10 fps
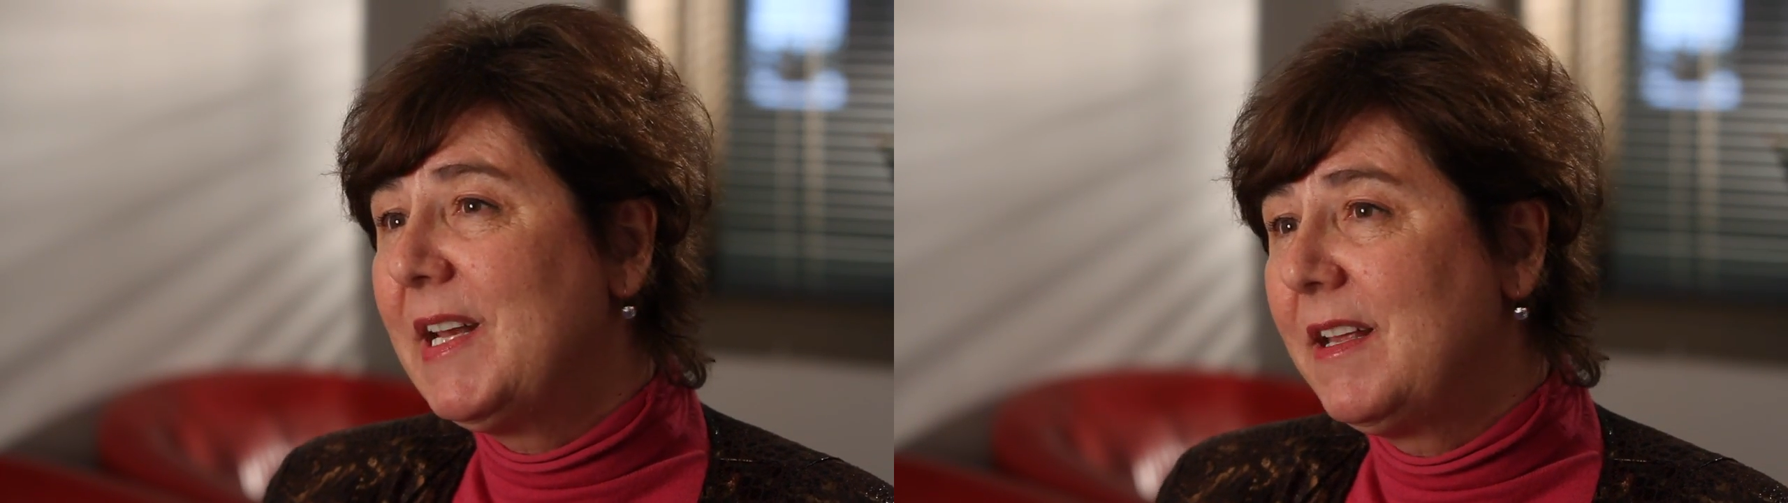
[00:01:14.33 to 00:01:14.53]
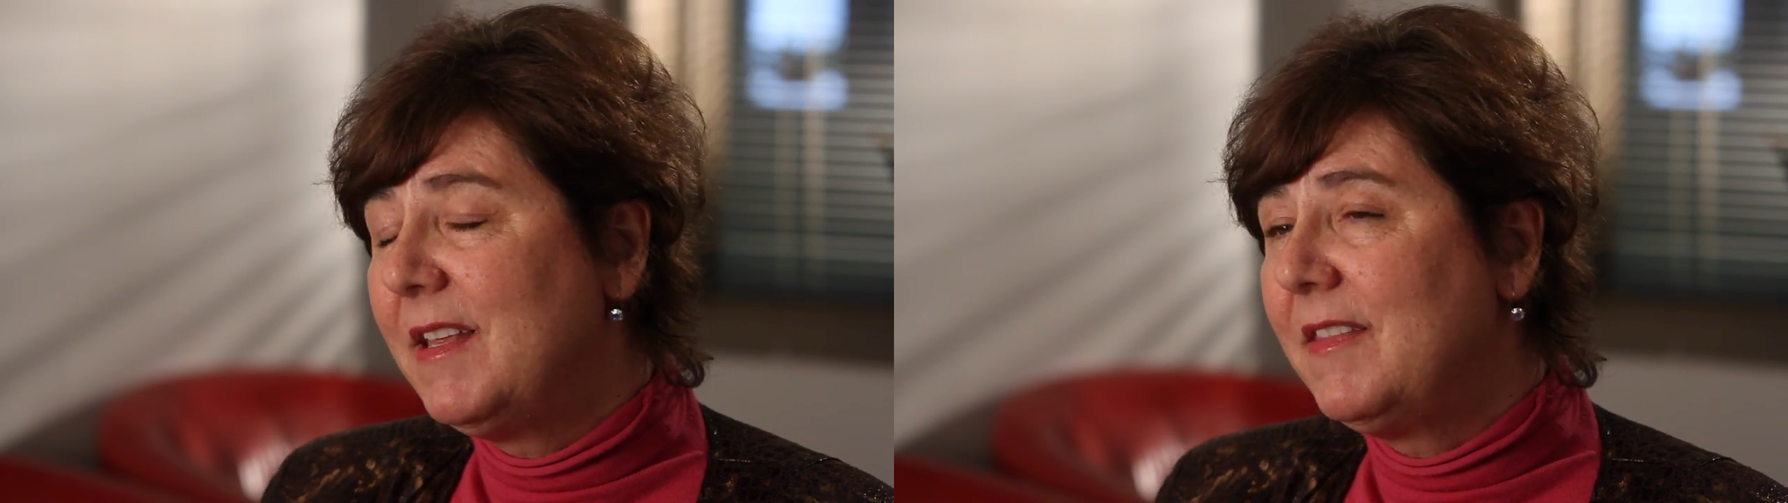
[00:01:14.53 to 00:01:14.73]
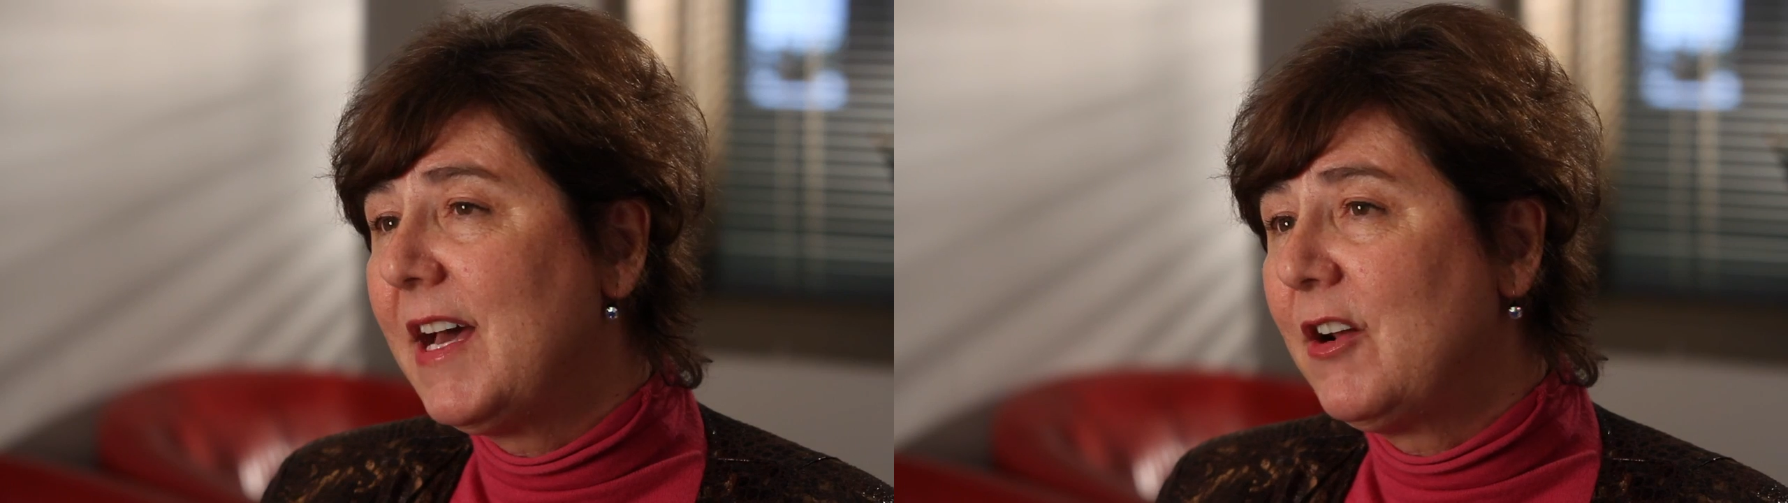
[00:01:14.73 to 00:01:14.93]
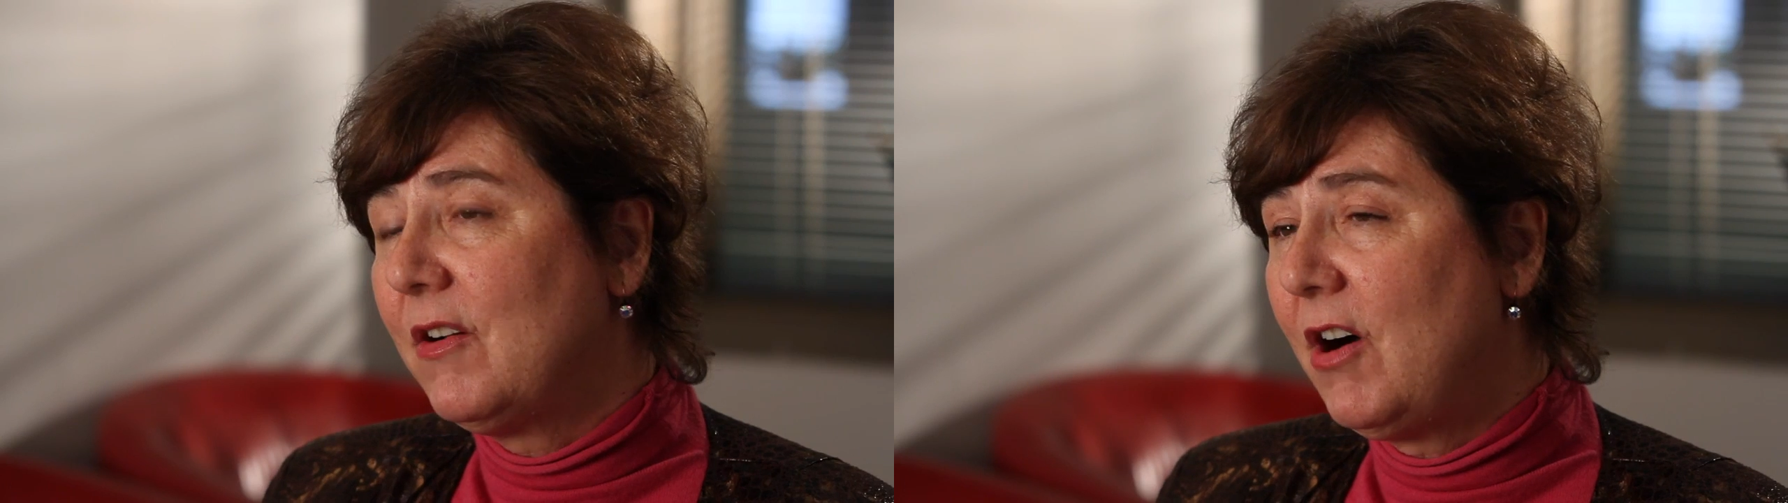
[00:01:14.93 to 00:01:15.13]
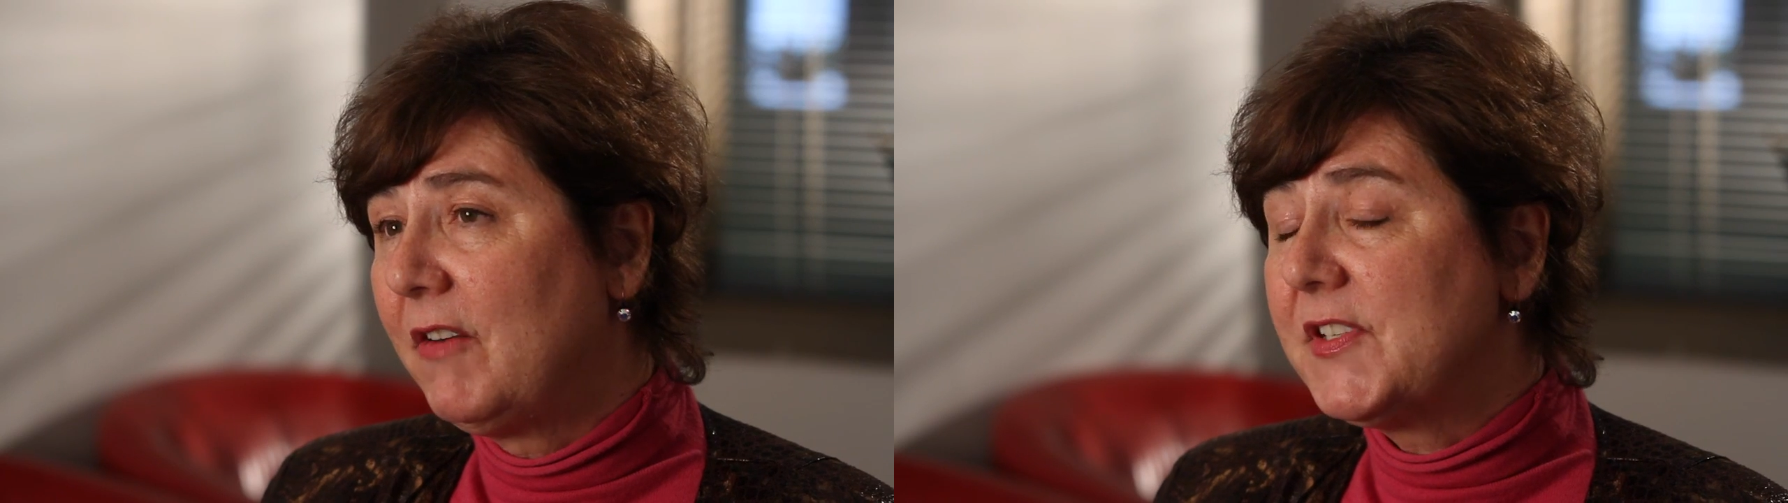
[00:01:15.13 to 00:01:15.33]
And I think that
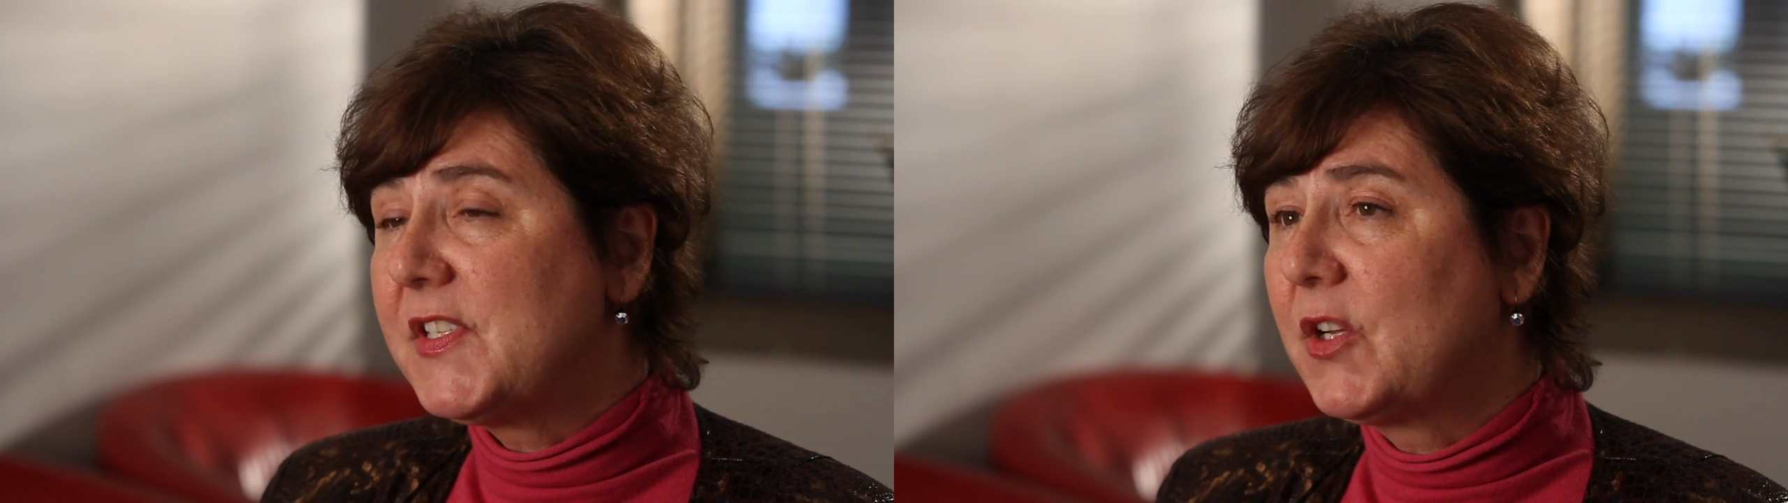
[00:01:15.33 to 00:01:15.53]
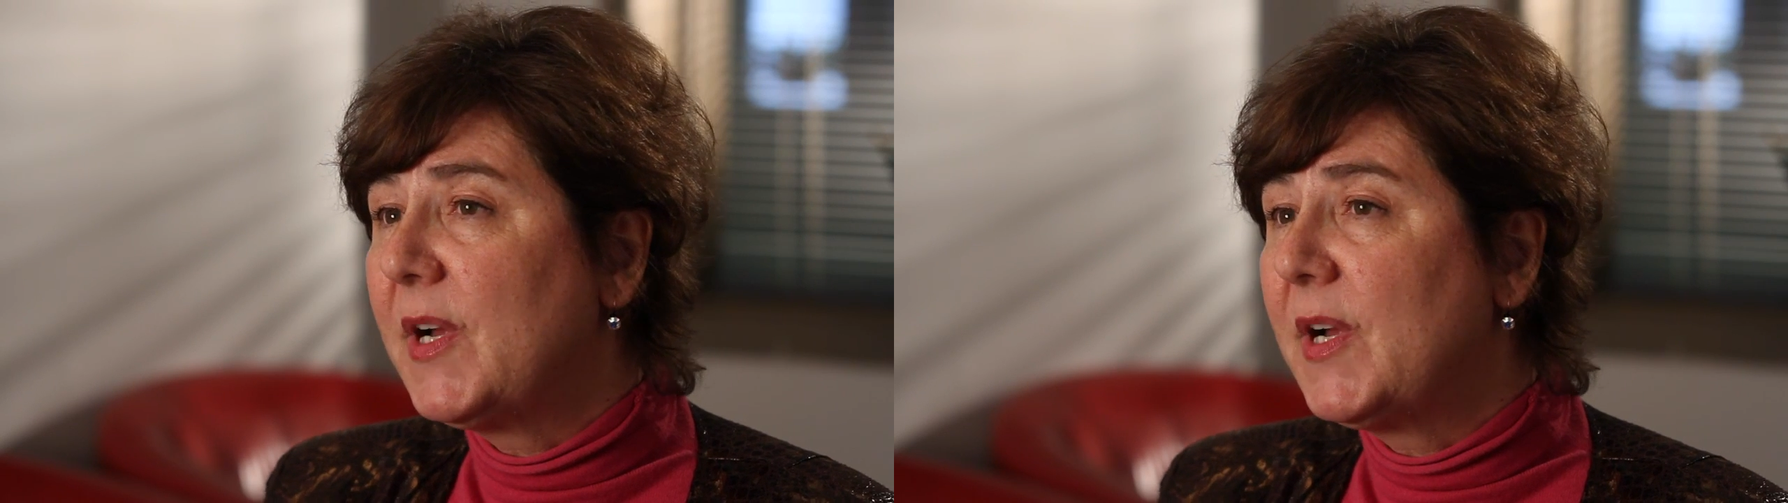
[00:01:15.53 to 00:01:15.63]
offers the